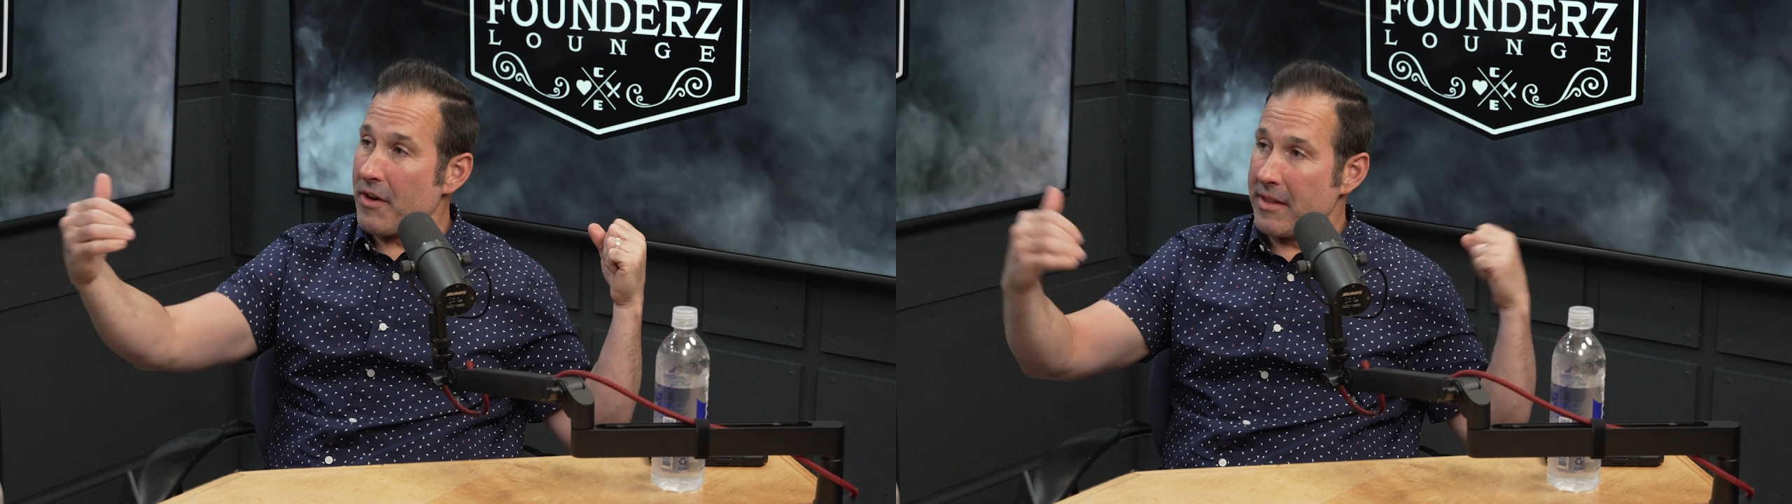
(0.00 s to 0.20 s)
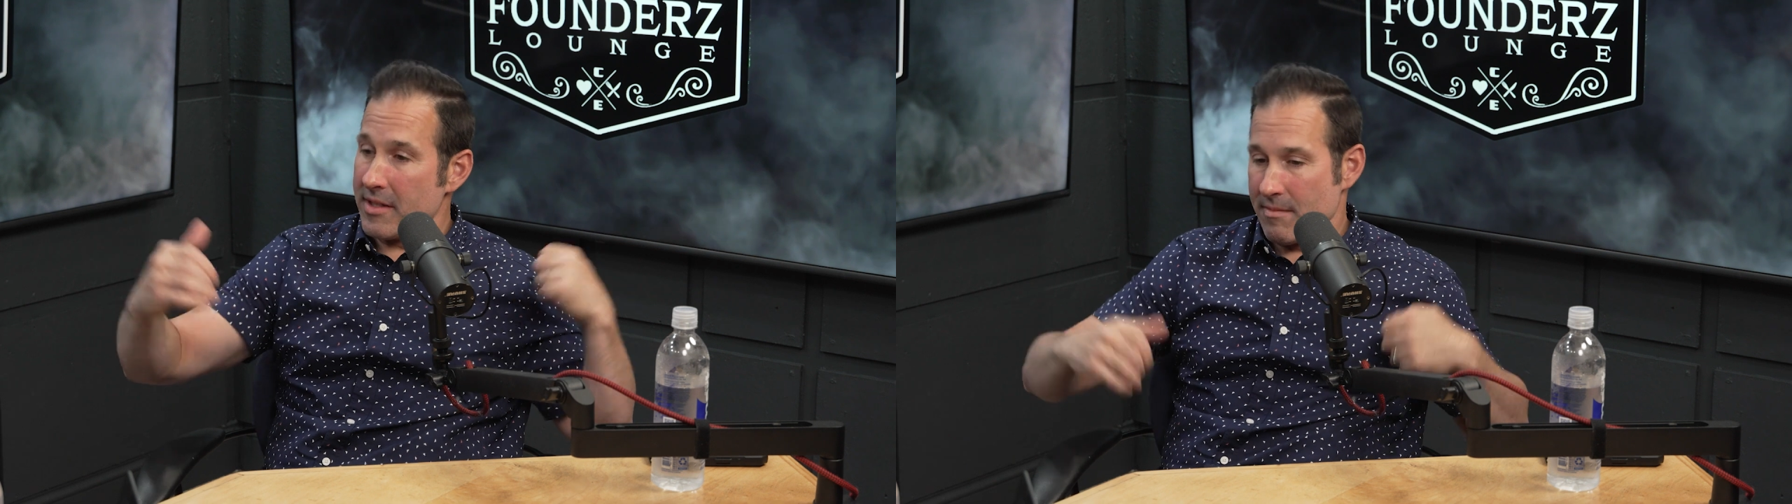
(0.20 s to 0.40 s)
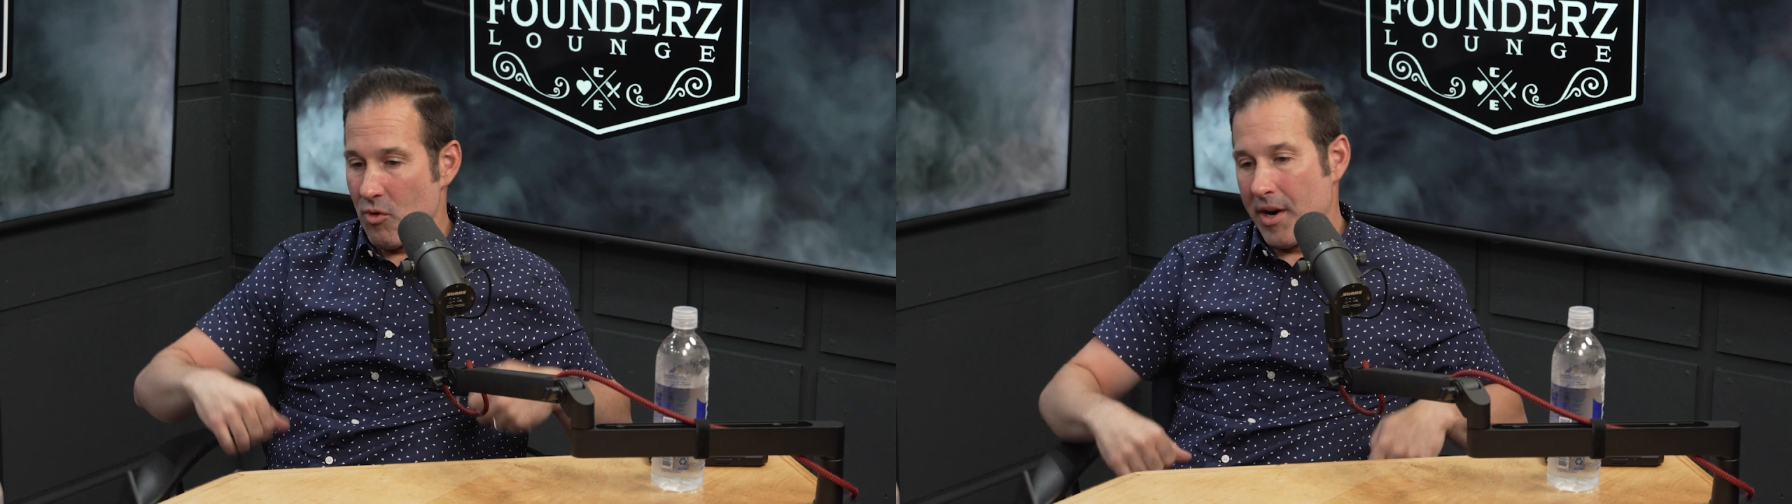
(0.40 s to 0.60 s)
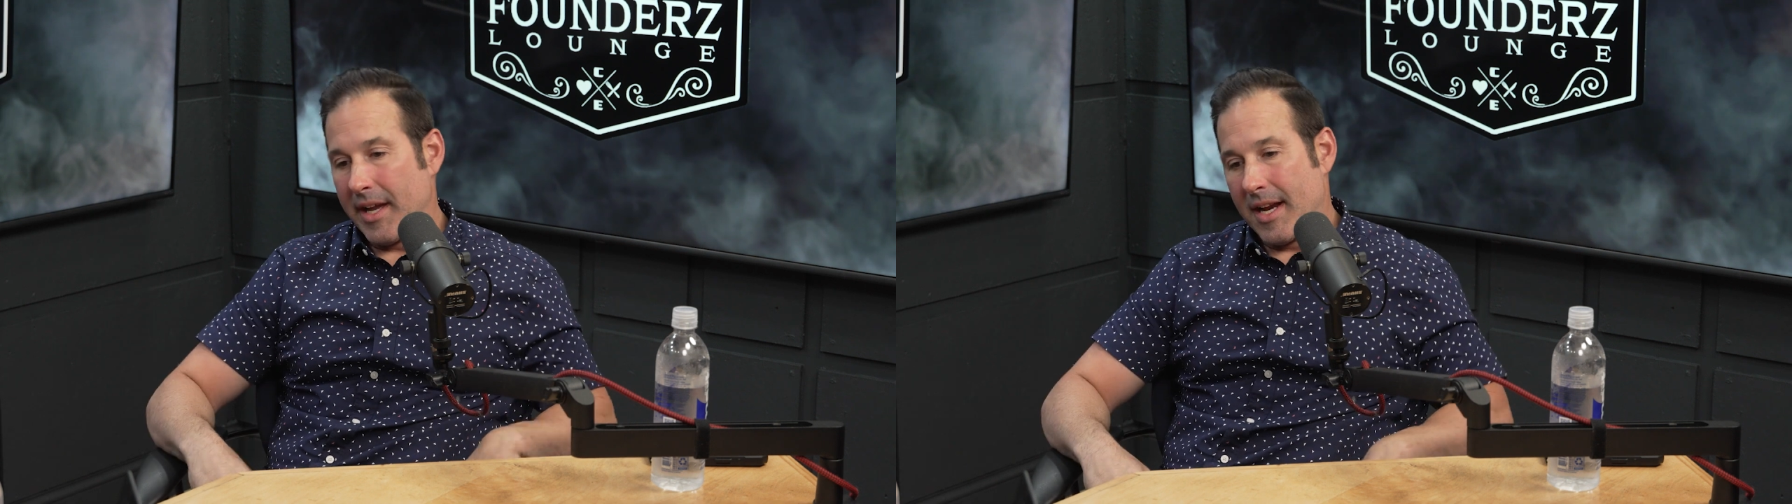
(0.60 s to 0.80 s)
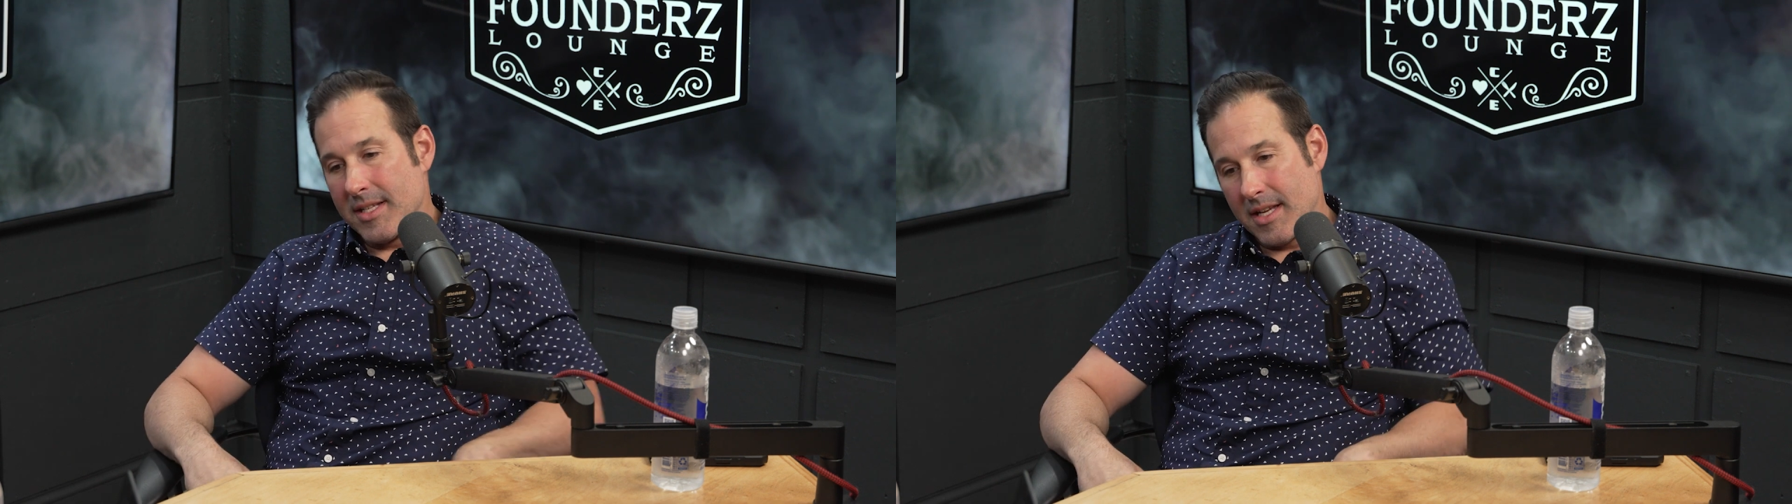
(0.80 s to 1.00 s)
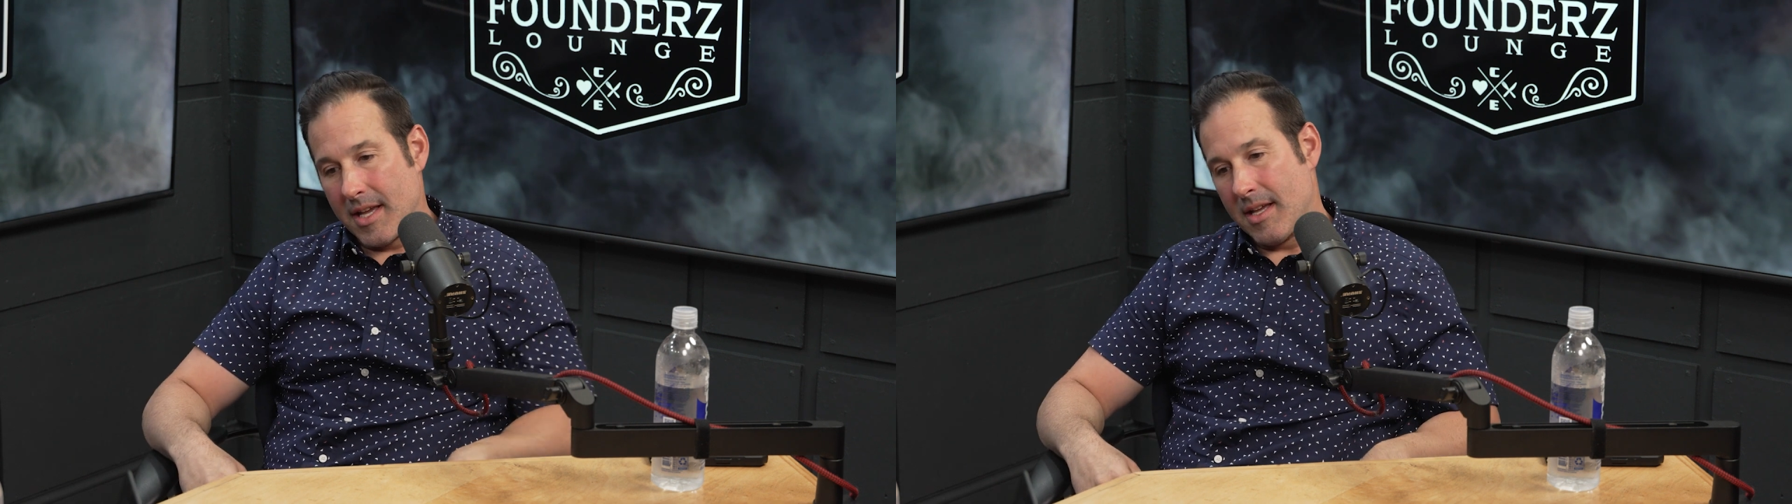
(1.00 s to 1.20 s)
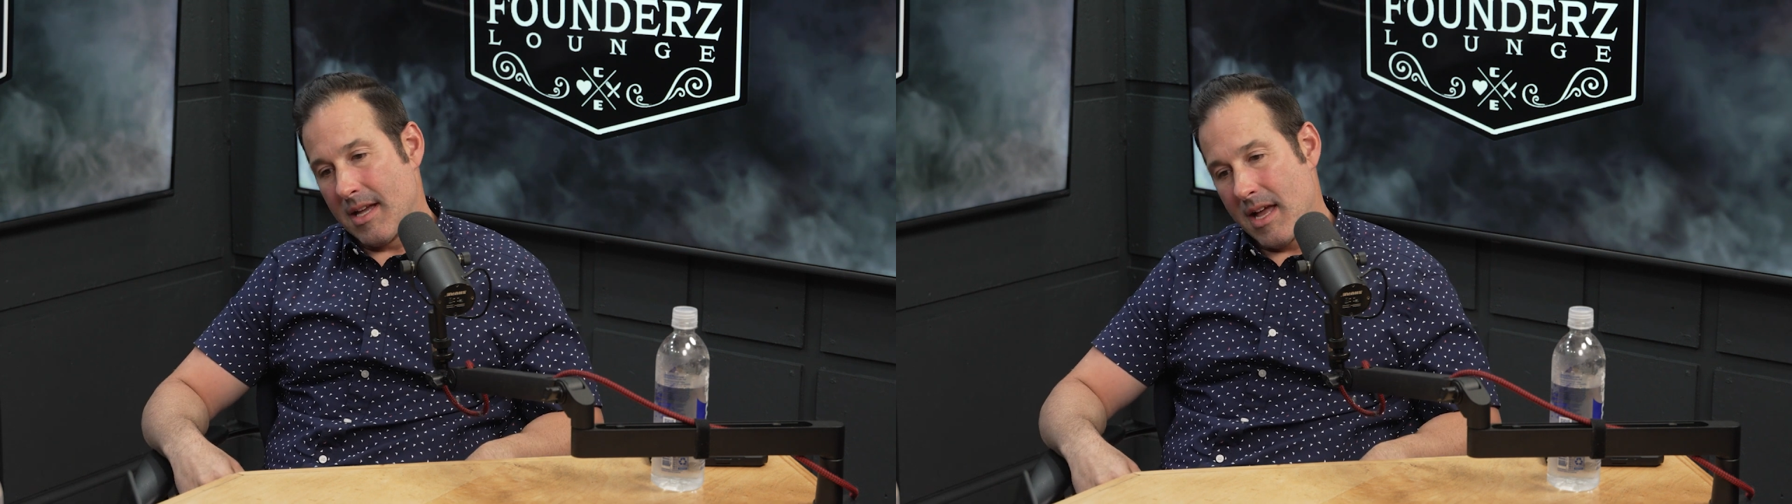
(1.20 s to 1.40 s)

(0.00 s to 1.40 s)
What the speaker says: friend this morning, and I was like,